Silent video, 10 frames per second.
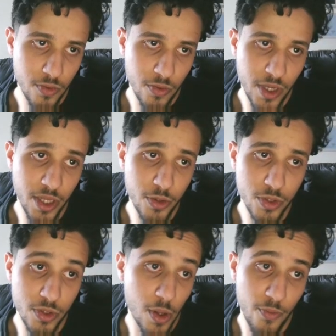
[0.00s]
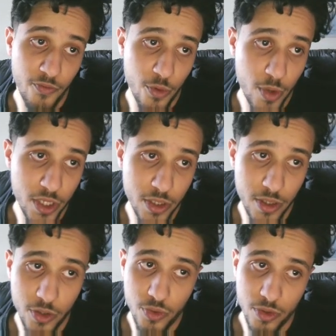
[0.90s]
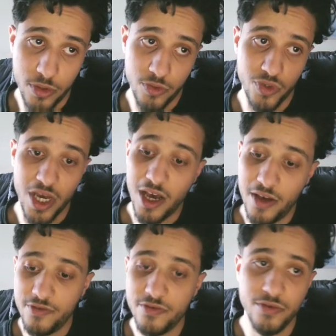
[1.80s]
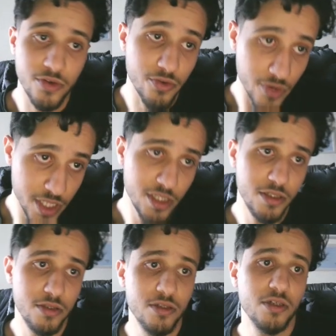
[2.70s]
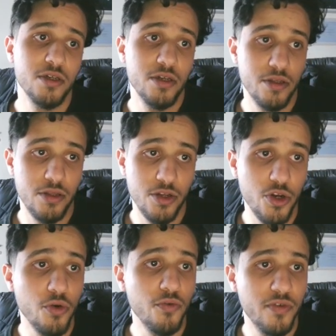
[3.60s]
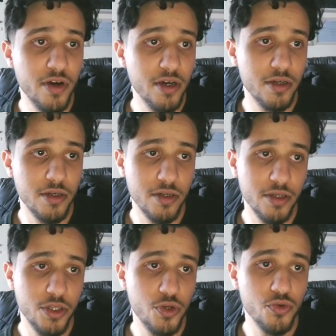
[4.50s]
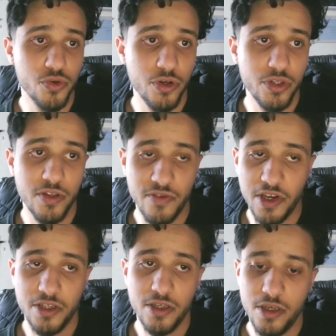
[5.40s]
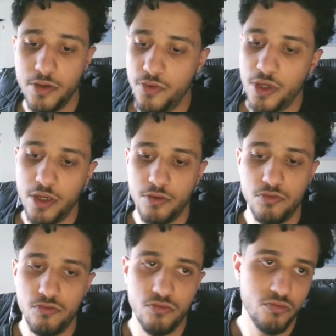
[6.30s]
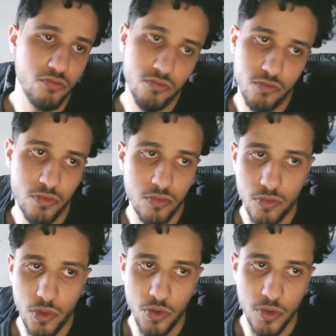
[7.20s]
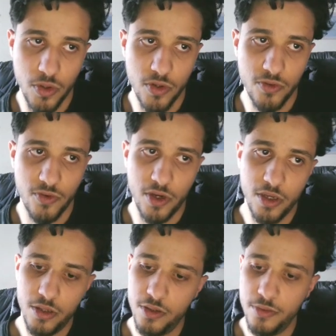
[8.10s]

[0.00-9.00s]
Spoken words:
gonna use the information that we have already, the Nova secure audit finding. We're gonna use this file,